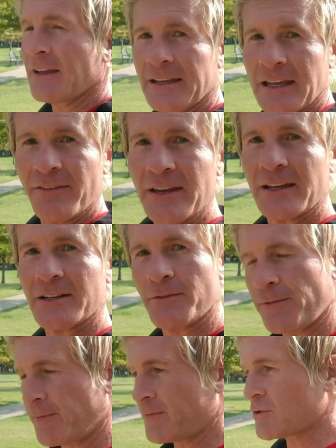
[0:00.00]
giving it
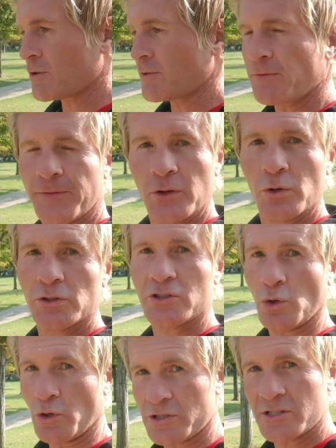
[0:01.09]
certain fuel
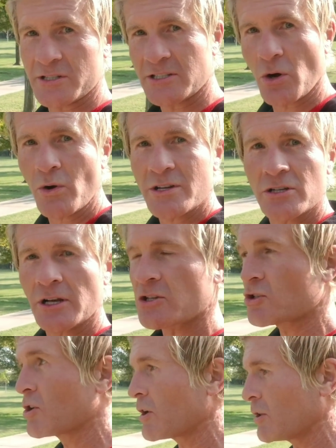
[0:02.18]
sources, it's always
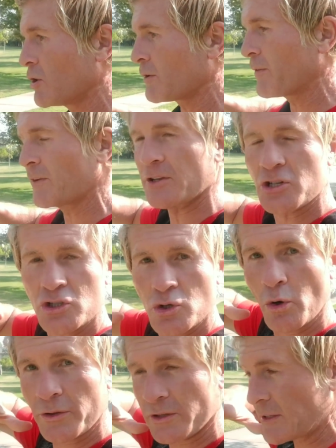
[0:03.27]
going to look for
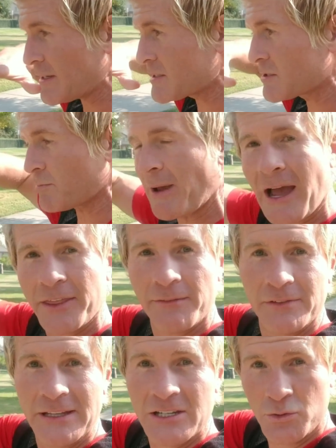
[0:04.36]
the least path of
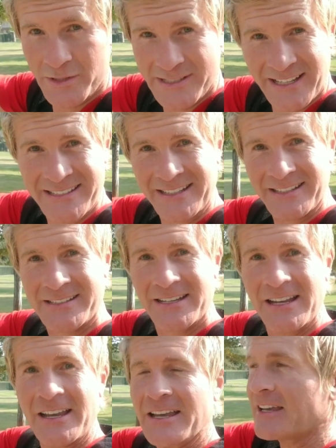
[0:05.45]
least resistance
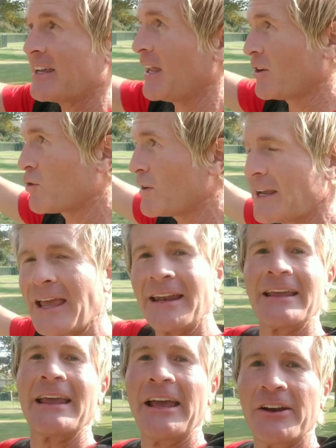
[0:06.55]
in
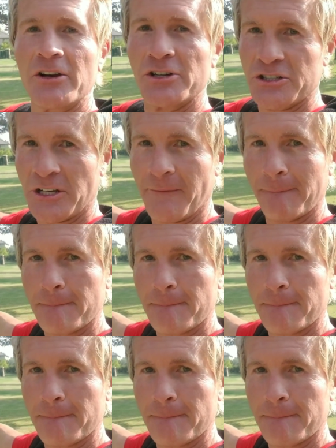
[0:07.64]
creating energy.